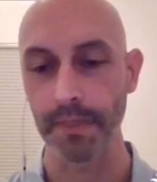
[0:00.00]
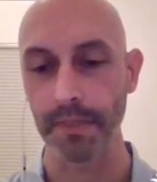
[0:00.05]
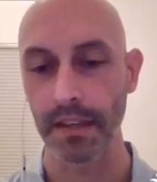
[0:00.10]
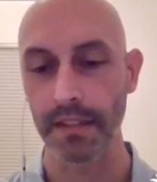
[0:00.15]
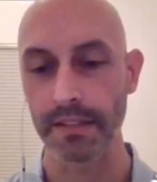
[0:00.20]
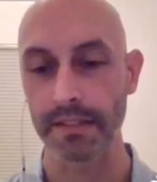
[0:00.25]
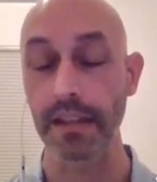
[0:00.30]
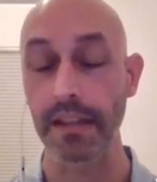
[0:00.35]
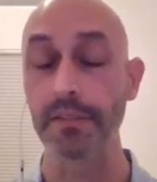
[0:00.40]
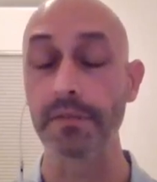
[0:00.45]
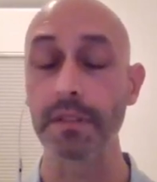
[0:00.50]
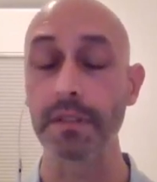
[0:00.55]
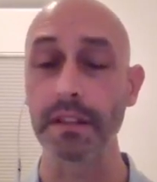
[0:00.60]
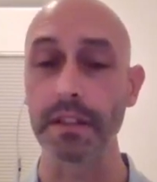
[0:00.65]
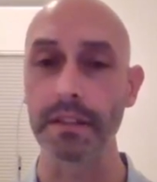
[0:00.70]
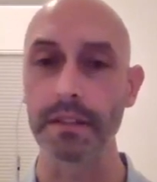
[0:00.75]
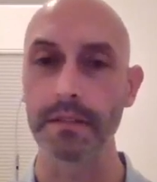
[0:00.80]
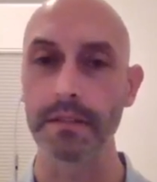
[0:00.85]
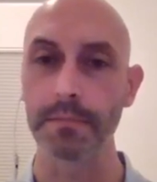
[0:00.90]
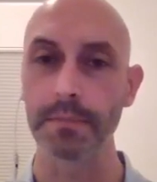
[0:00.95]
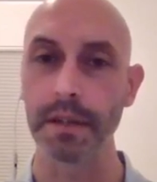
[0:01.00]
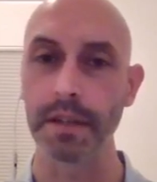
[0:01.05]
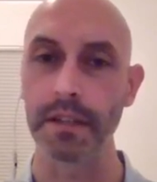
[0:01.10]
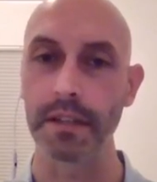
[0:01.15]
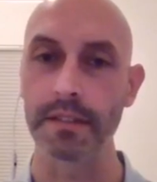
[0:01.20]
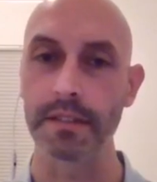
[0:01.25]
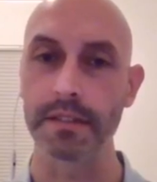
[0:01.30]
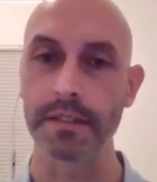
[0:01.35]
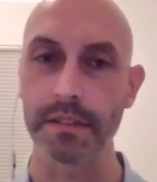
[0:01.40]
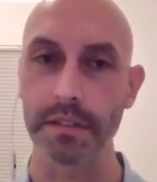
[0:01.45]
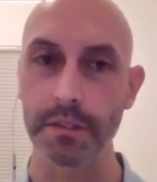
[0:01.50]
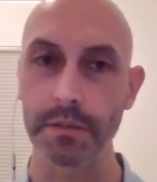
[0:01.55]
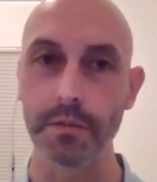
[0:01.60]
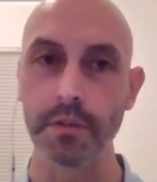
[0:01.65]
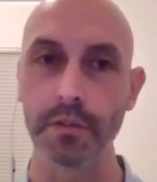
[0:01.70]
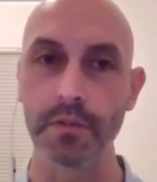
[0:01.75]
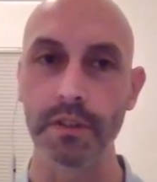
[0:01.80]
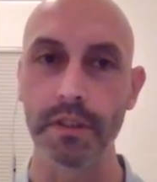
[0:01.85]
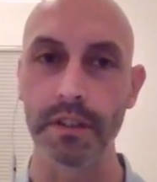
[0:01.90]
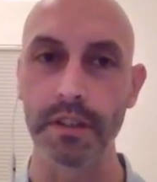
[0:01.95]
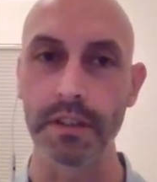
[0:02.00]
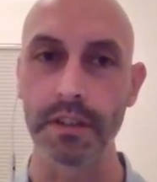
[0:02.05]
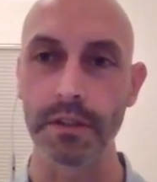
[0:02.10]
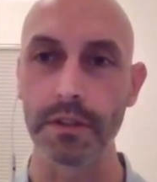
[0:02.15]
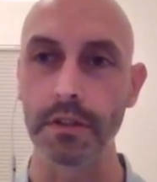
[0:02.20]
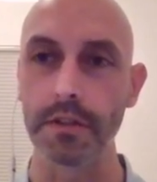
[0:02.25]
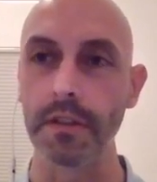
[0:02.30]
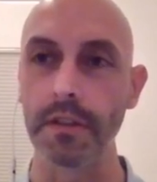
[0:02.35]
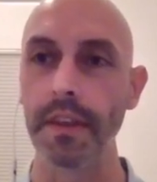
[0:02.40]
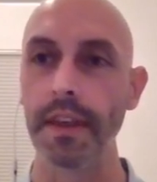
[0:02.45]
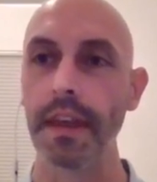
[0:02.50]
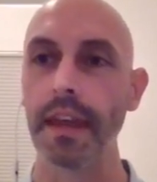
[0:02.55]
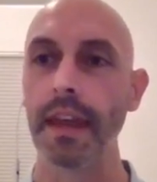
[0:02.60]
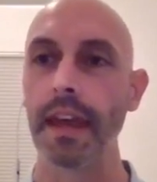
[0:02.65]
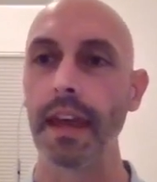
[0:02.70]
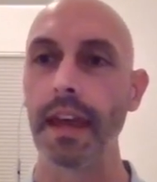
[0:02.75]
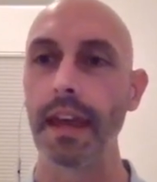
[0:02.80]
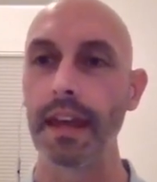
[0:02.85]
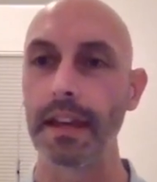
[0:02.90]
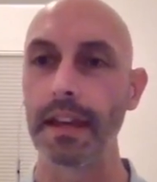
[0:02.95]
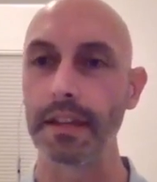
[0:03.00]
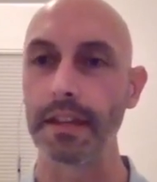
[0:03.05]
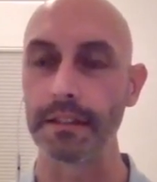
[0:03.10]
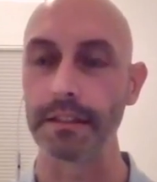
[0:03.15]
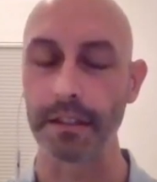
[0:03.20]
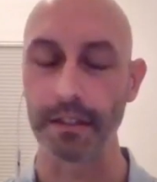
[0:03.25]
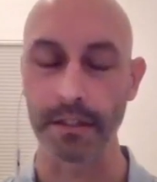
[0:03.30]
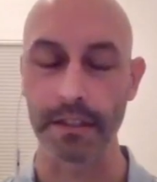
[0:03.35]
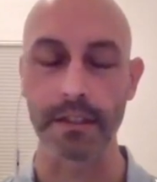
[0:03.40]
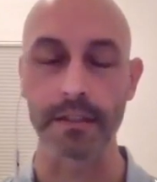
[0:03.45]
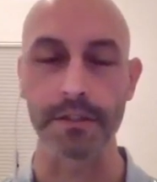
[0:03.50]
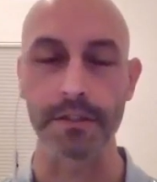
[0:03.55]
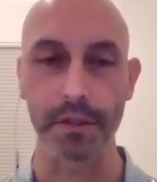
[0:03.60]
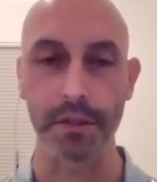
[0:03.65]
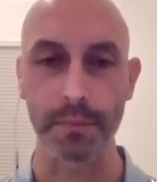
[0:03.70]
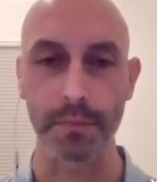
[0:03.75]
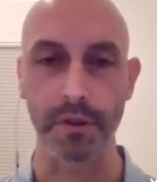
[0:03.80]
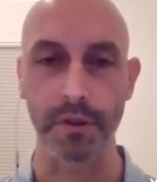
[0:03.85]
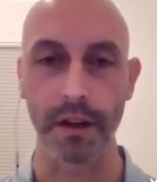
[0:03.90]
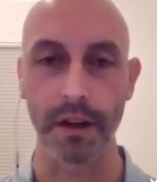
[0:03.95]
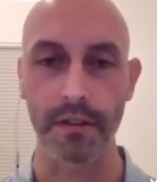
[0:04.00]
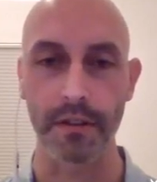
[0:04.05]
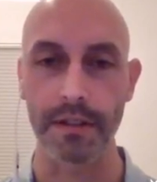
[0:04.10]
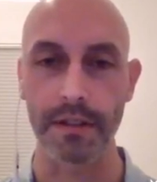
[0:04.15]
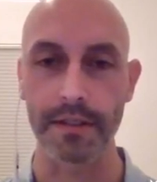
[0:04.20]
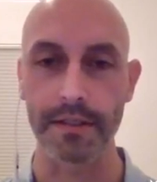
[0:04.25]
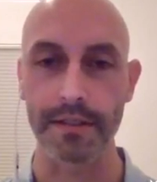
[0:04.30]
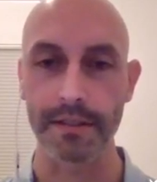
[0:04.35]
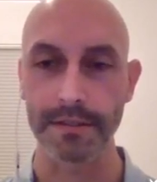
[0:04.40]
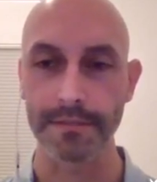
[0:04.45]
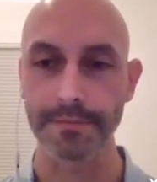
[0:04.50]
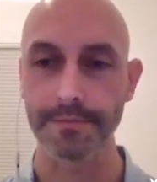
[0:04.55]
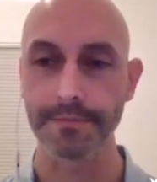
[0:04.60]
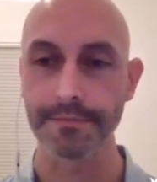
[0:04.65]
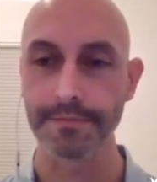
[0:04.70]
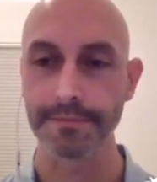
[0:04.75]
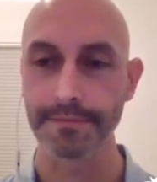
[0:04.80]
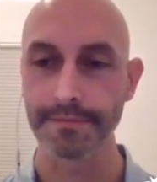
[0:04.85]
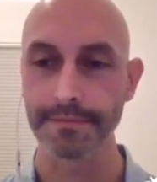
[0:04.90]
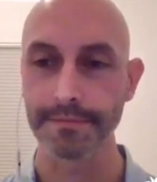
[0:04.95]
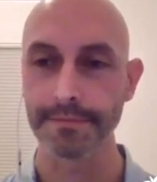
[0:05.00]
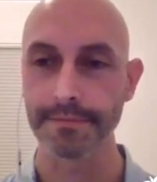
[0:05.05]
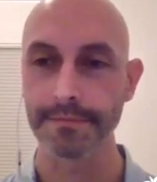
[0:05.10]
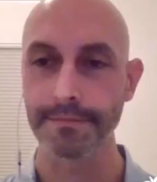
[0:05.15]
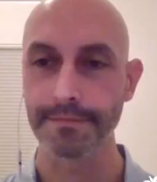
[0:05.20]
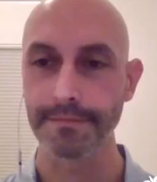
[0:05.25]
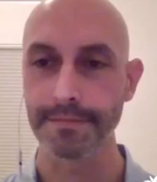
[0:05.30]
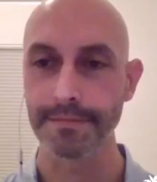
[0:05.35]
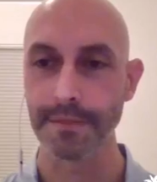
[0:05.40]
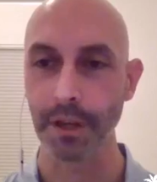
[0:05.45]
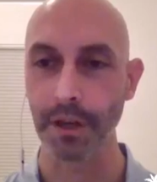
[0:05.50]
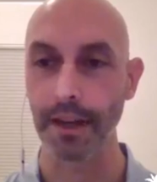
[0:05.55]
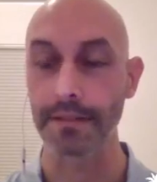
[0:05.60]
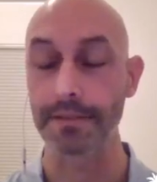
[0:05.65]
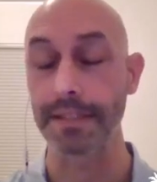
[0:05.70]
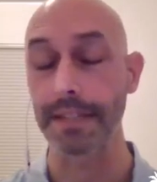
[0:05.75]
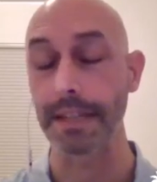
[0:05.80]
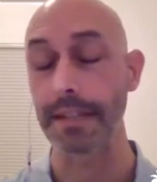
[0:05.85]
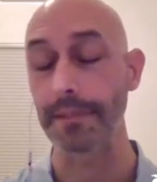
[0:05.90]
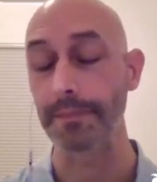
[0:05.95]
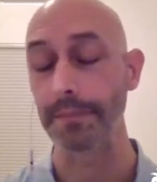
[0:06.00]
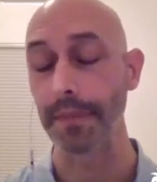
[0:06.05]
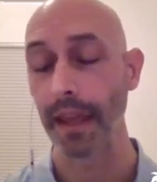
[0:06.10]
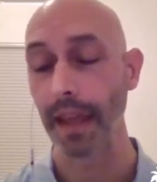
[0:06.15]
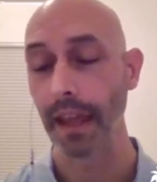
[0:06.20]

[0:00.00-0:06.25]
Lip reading: safely, but still move the needle and again show progress. So I would say